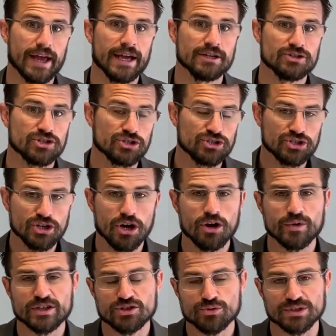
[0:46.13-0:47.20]
and to
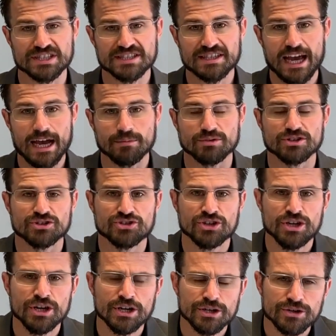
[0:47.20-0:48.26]
show and to establish
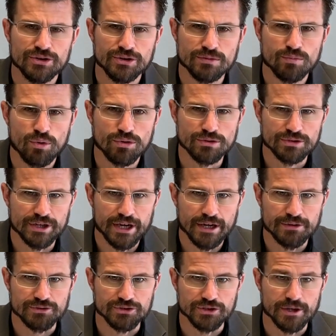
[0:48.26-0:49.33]
good moral
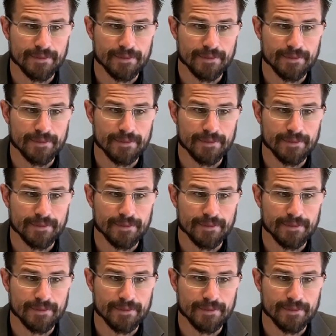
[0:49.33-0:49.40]
character.